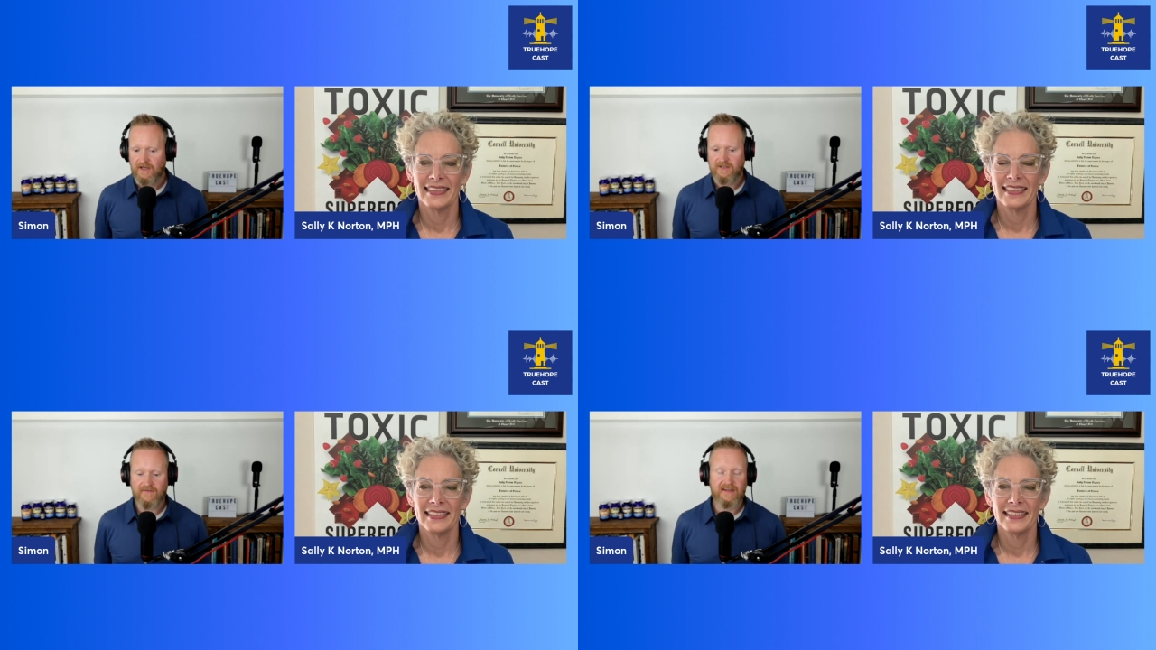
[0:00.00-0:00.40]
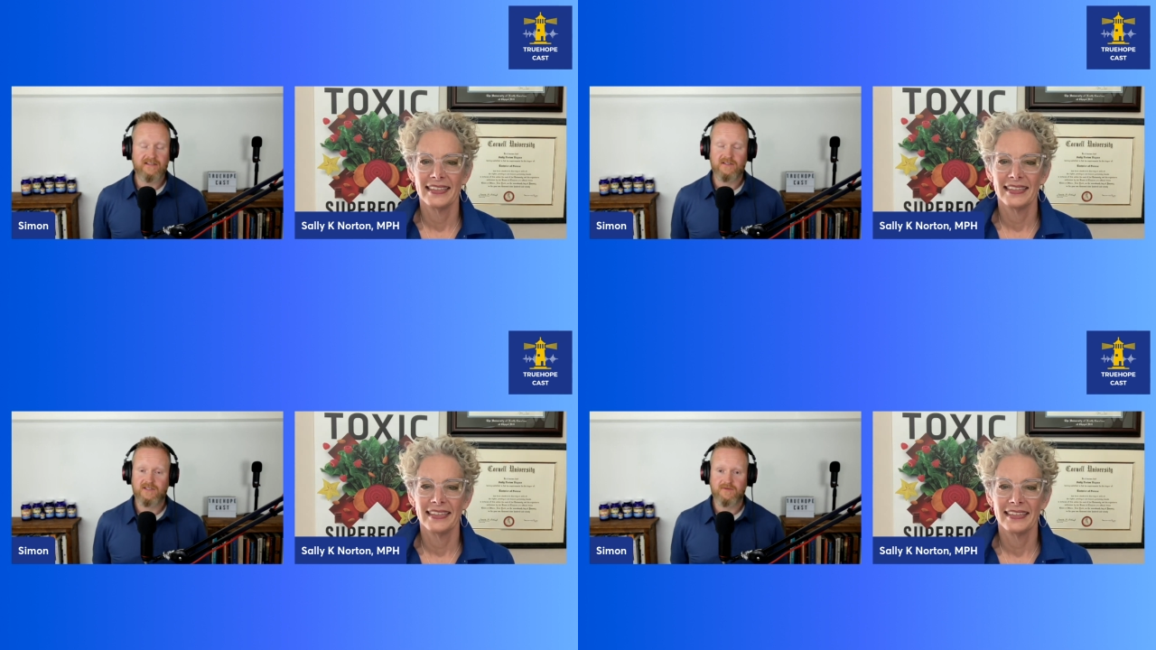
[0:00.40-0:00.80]
Speaker 1: Don't forget
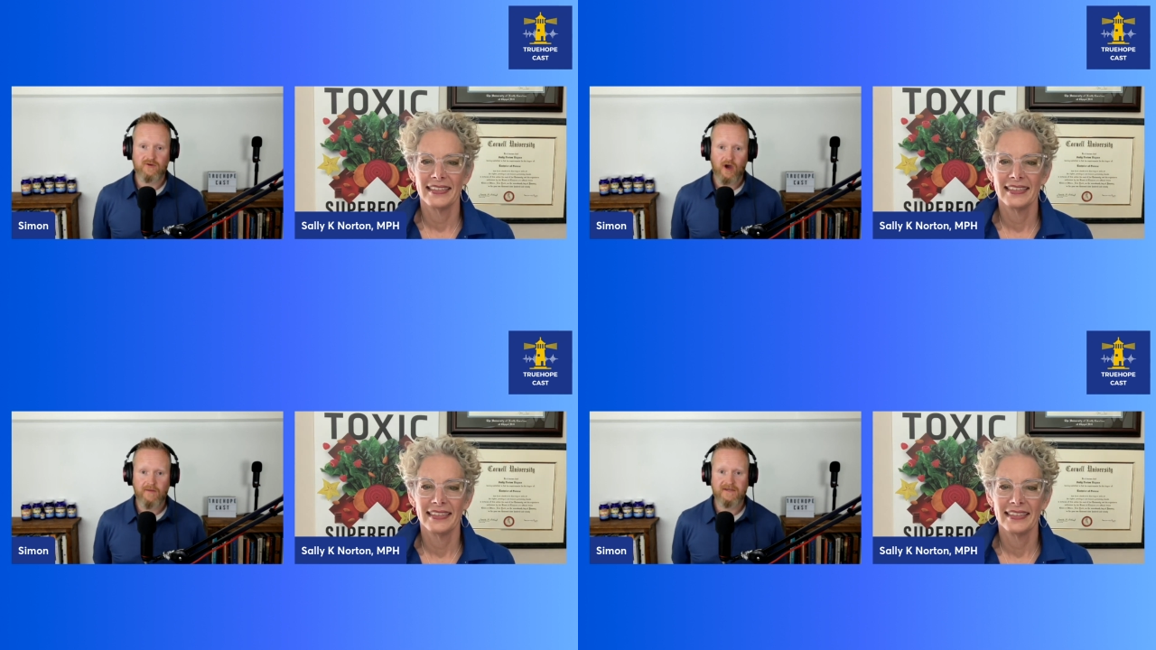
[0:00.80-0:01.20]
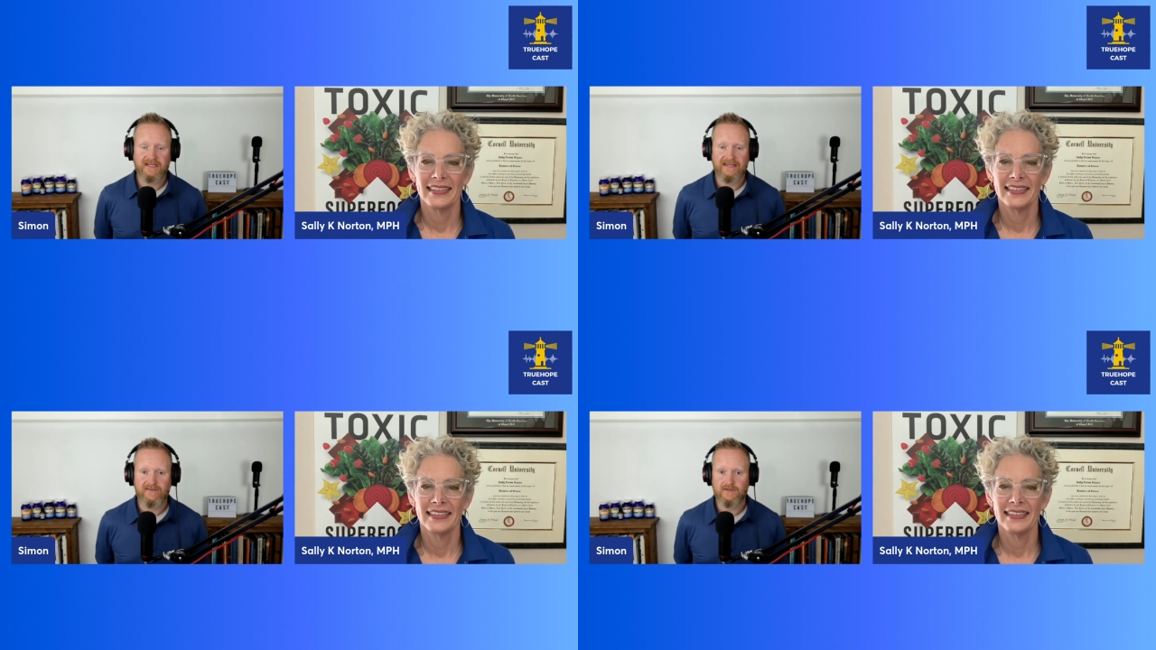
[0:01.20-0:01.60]
to subscribe. You can
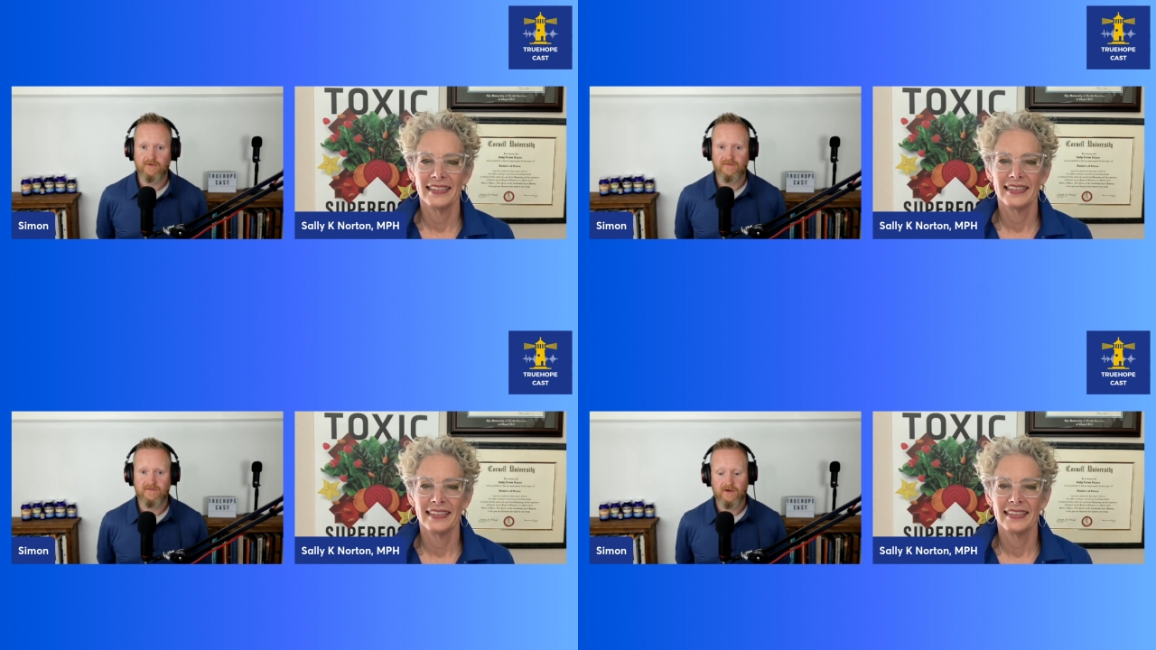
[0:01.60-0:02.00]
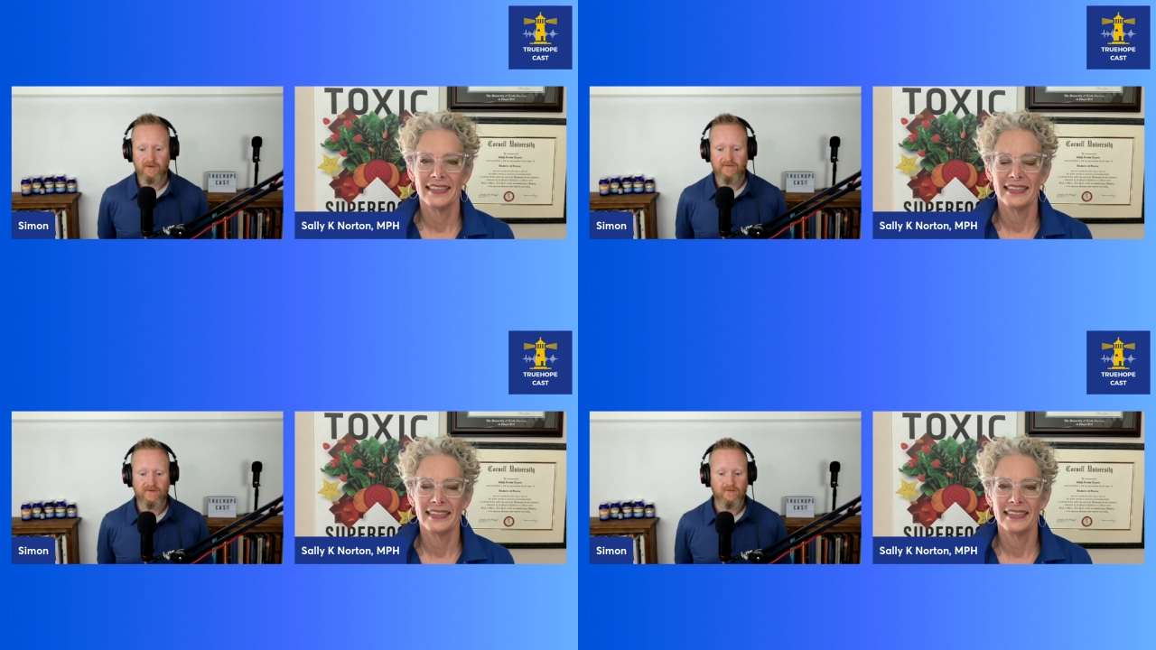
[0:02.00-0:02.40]
leave us a review
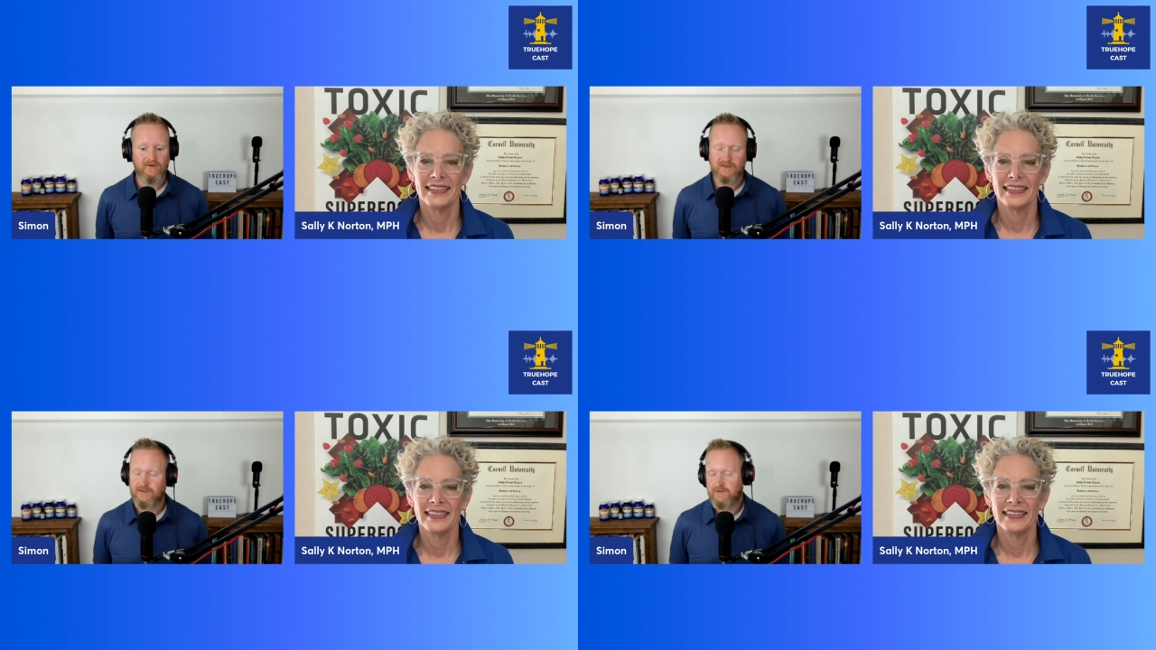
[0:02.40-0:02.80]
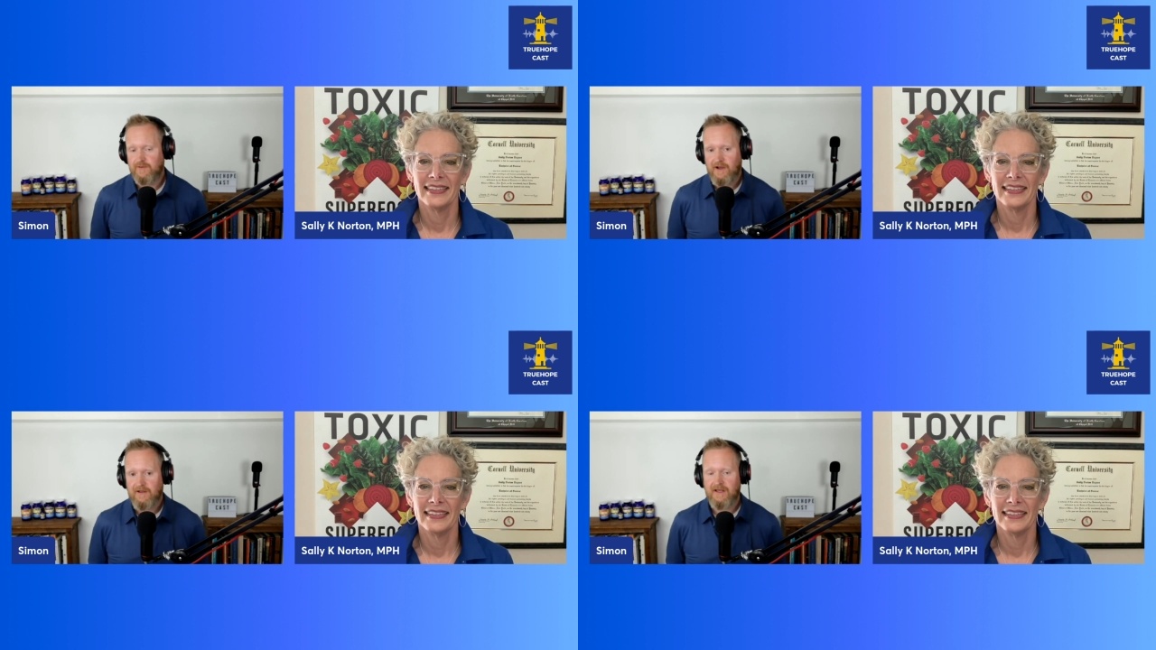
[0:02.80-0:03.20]
if you want to as
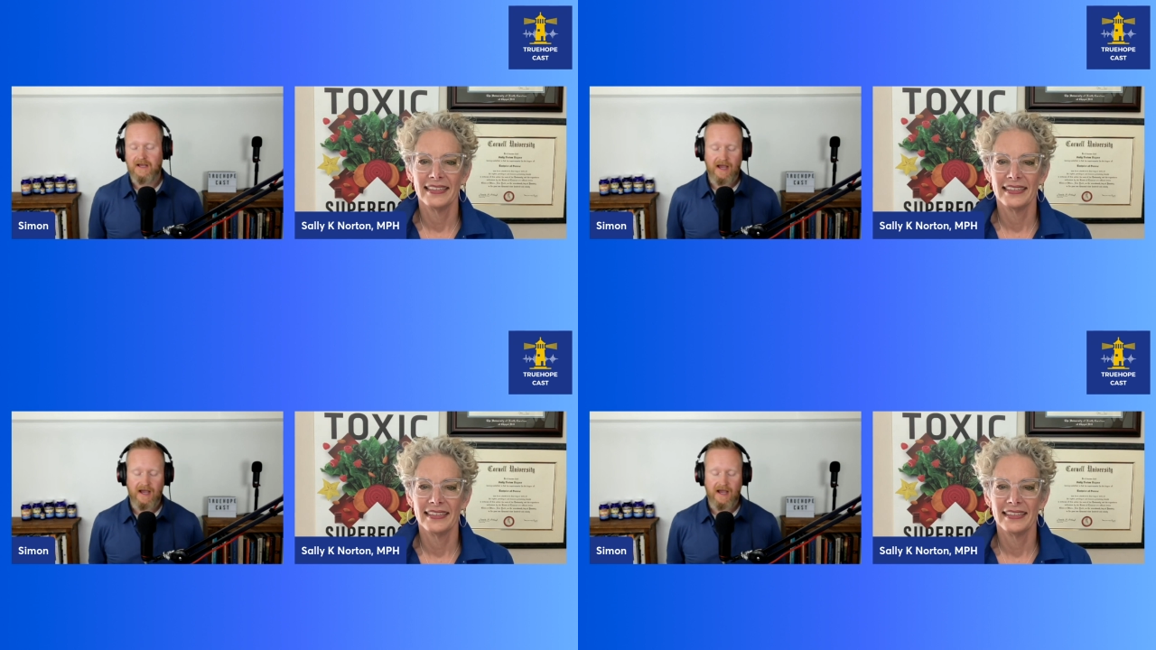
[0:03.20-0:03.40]
well.